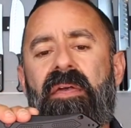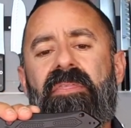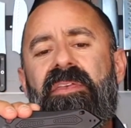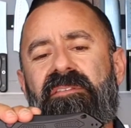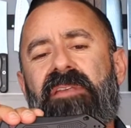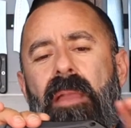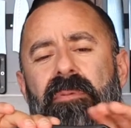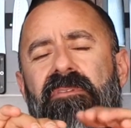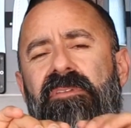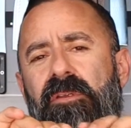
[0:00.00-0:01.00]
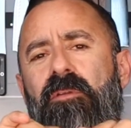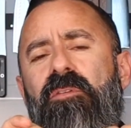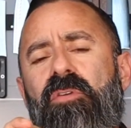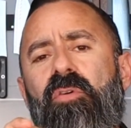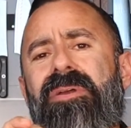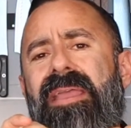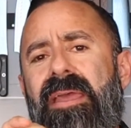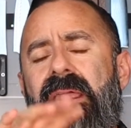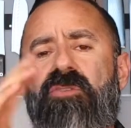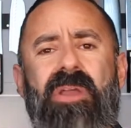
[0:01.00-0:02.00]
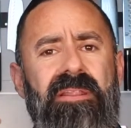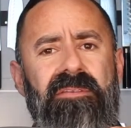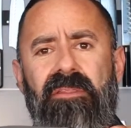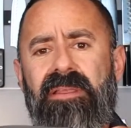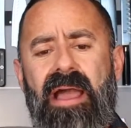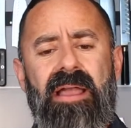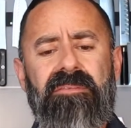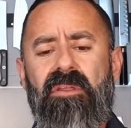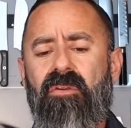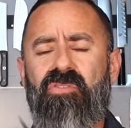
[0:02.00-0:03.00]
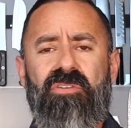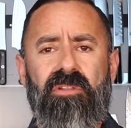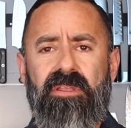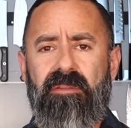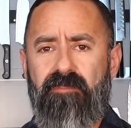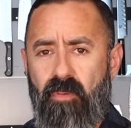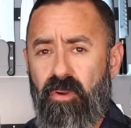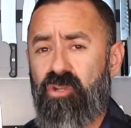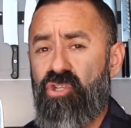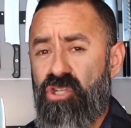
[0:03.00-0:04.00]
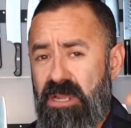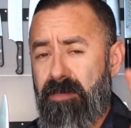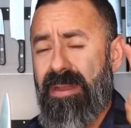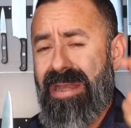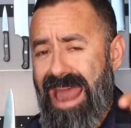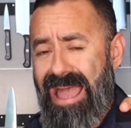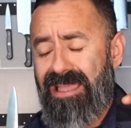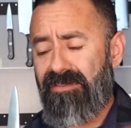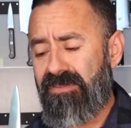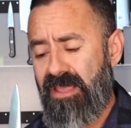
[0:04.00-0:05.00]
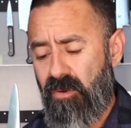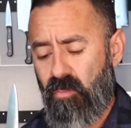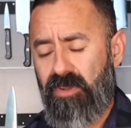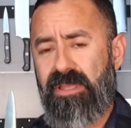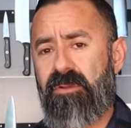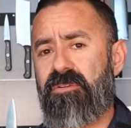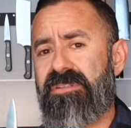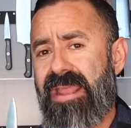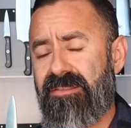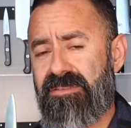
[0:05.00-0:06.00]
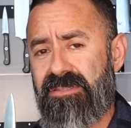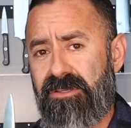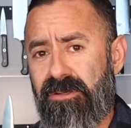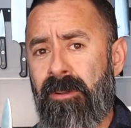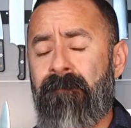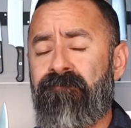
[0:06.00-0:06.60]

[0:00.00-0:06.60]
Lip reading: This type of steel too, again, I try to tell the guys that are just looking for cheap knives, they don't really understand steel.